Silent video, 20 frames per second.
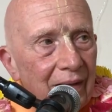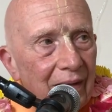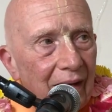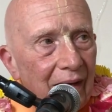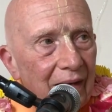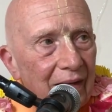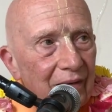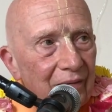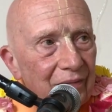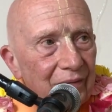
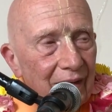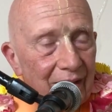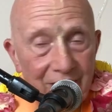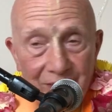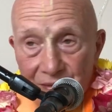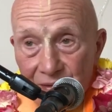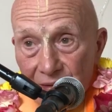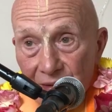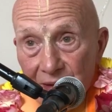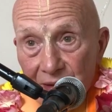And if they
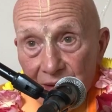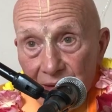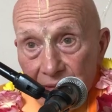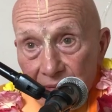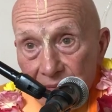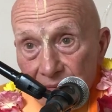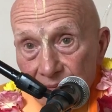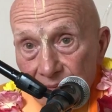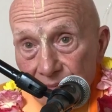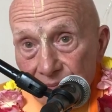see,
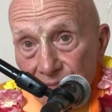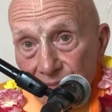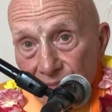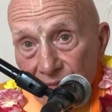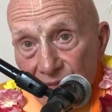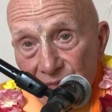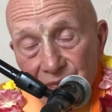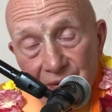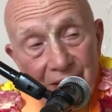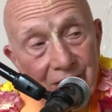
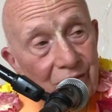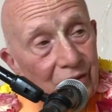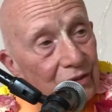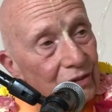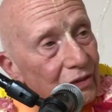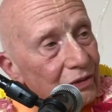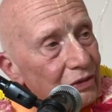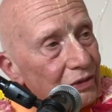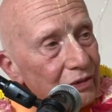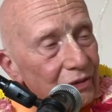if they
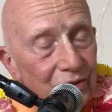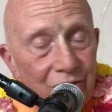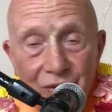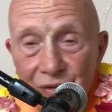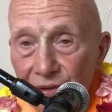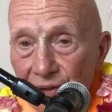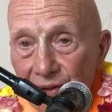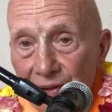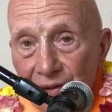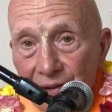just
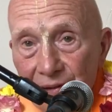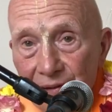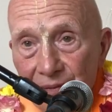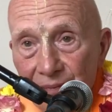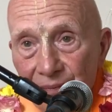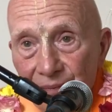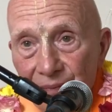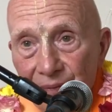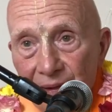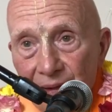see
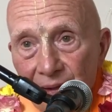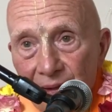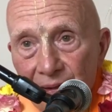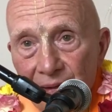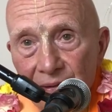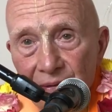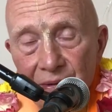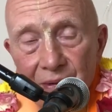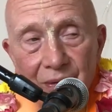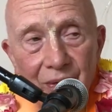
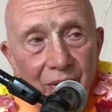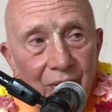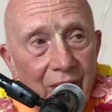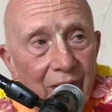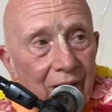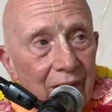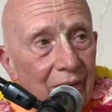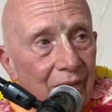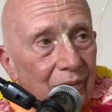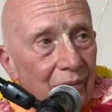the
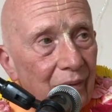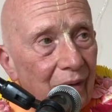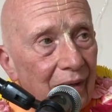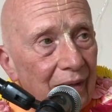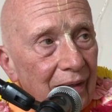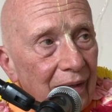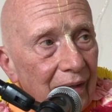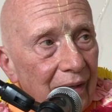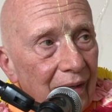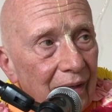Lord
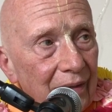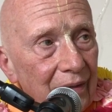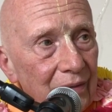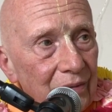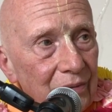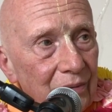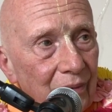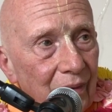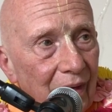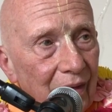riding on
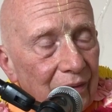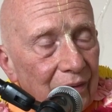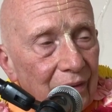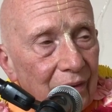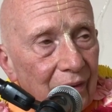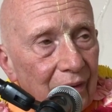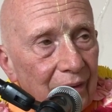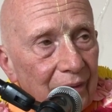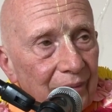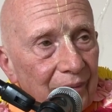his Ratha
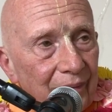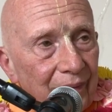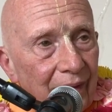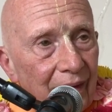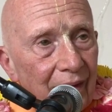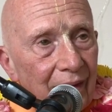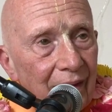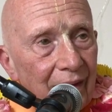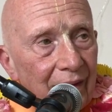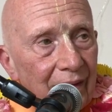cart,
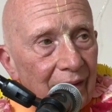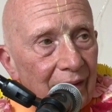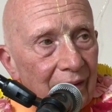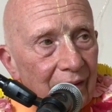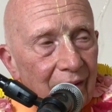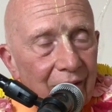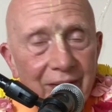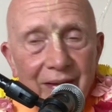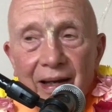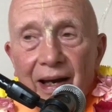
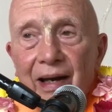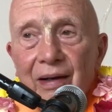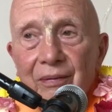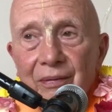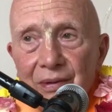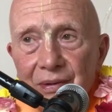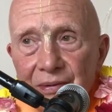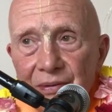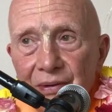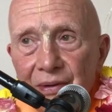they're
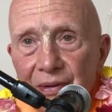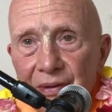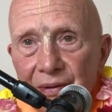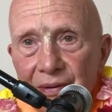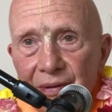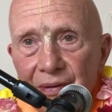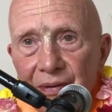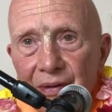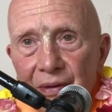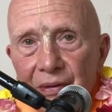
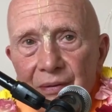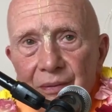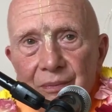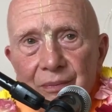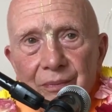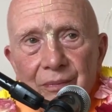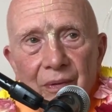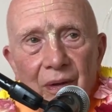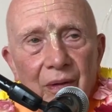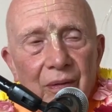guaranteed another
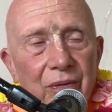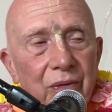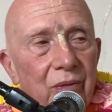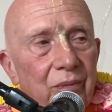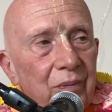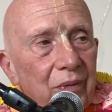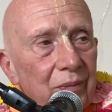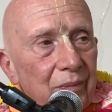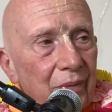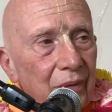uh,
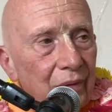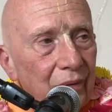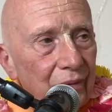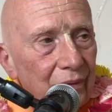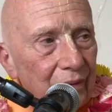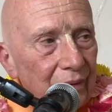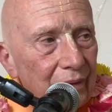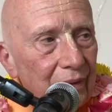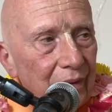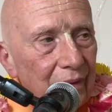human
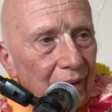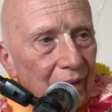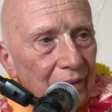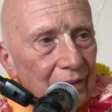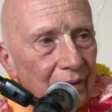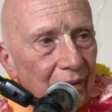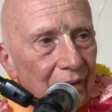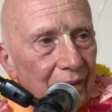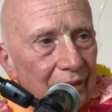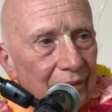birth in the
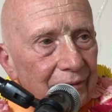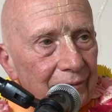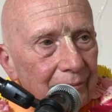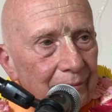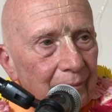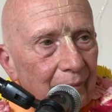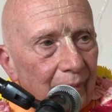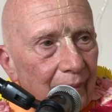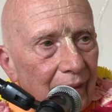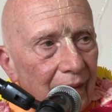next life
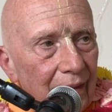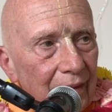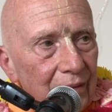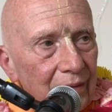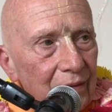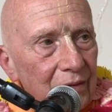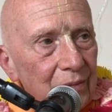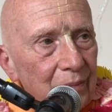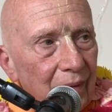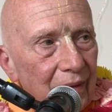
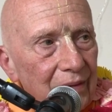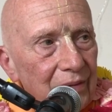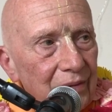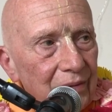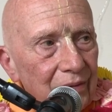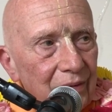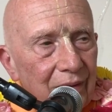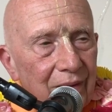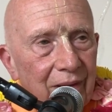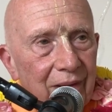just by
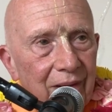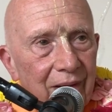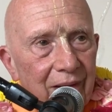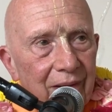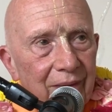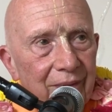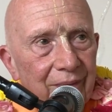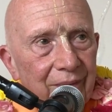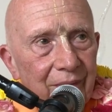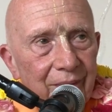seeing that.